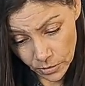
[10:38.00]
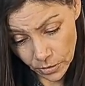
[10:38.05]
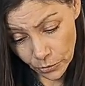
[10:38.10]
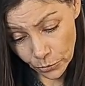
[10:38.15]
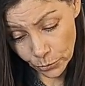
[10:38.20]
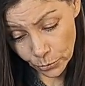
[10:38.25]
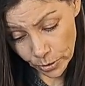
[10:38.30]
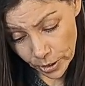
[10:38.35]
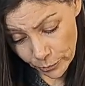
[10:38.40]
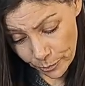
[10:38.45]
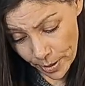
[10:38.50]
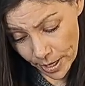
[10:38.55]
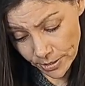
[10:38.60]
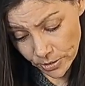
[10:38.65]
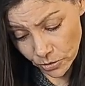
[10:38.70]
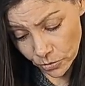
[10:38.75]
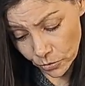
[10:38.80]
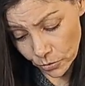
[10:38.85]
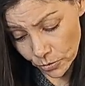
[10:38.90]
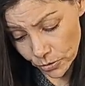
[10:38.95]
The Three of
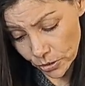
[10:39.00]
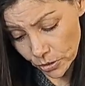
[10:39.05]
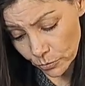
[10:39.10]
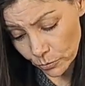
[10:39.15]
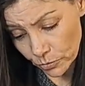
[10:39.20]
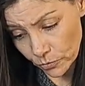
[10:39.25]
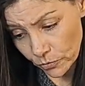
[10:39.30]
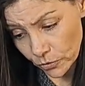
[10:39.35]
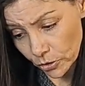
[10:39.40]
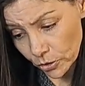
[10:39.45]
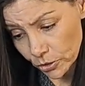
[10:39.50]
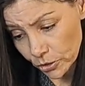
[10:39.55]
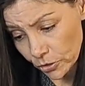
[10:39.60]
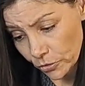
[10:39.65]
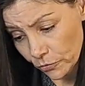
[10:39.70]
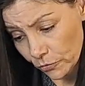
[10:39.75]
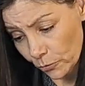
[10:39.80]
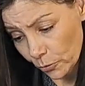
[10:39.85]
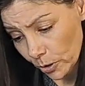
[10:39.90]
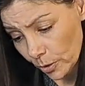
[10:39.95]
Pentacles in reverse,
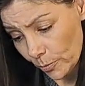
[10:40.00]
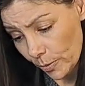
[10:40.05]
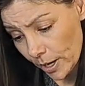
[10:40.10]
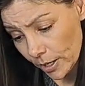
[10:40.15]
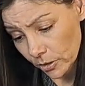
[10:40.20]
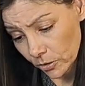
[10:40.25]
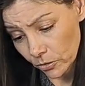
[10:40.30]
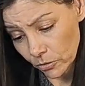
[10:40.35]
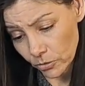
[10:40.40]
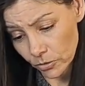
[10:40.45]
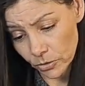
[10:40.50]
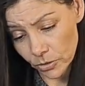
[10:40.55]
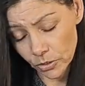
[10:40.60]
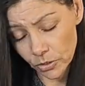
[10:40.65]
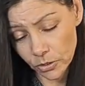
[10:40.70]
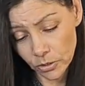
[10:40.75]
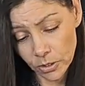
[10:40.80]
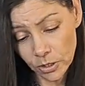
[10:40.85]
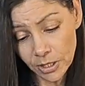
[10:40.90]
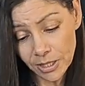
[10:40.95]
the Four of
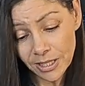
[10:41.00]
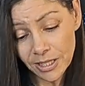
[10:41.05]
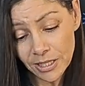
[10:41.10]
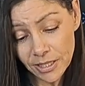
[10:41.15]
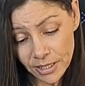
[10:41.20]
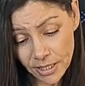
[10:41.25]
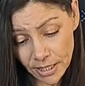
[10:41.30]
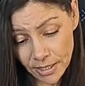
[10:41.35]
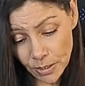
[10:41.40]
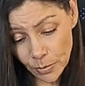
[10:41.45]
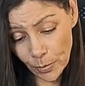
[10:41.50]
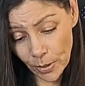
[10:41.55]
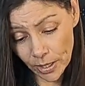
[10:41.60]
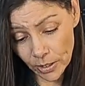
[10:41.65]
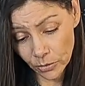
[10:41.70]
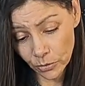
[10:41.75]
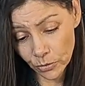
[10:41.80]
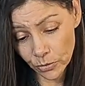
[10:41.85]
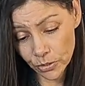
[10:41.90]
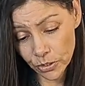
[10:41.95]
Pentacles. Six of
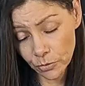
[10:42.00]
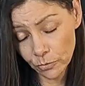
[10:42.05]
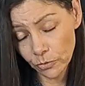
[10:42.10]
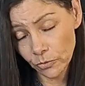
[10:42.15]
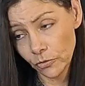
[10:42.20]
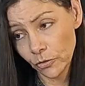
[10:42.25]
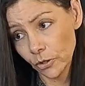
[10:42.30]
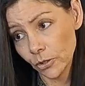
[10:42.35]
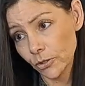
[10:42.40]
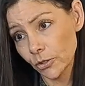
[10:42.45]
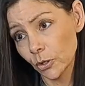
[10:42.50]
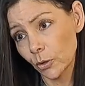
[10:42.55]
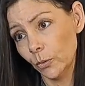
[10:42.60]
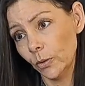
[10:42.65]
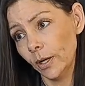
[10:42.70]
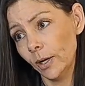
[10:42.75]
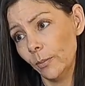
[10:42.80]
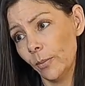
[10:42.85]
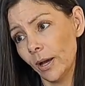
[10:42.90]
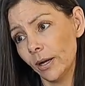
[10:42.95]
Pentacles in reverse, the
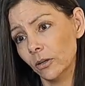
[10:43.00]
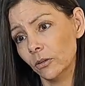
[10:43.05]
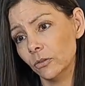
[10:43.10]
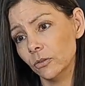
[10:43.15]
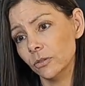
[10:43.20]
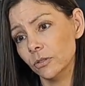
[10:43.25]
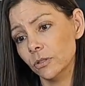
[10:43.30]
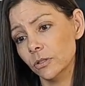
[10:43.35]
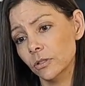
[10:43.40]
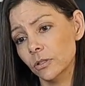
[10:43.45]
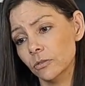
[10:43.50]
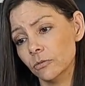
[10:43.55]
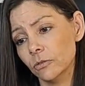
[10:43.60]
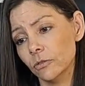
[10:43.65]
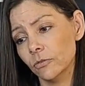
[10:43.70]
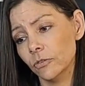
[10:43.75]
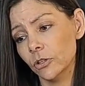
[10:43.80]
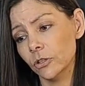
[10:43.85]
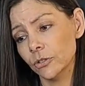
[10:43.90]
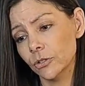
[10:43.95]
Queen of Pentacles is in
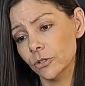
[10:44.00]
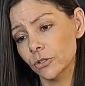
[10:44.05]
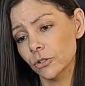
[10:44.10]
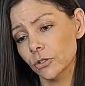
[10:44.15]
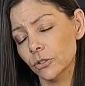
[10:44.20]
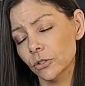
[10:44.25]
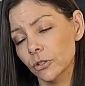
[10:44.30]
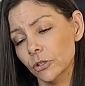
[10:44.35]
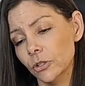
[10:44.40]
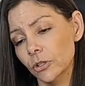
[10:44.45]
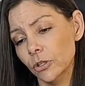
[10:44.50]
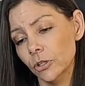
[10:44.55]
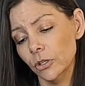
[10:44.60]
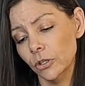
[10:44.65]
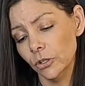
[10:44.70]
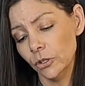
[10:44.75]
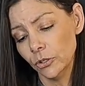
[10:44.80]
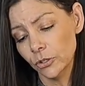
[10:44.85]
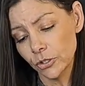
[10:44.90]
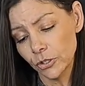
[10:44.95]
reverse.
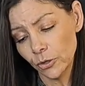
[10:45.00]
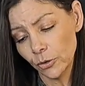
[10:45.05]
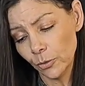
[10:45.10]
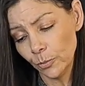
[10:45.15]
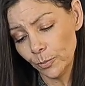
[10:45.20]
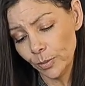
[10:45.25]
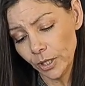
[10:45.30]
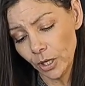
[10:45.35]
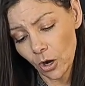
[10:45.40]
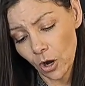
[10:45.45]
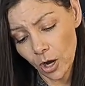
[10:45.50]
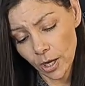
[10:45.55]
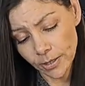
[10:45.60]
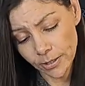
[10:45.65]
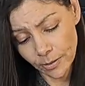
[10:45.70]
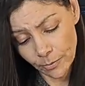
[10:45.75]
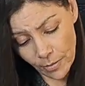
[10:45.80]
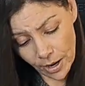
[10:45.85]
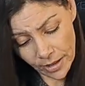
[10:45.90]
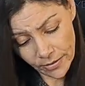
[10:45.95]
You're still being
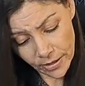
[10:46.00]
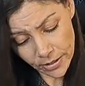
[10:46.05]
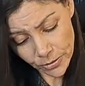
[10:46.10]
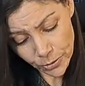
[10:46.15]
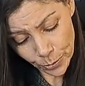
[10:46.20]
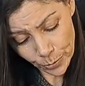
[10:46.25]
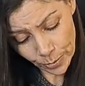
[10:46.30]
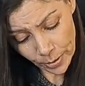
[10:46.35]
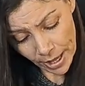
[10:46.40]
haunted by this. You're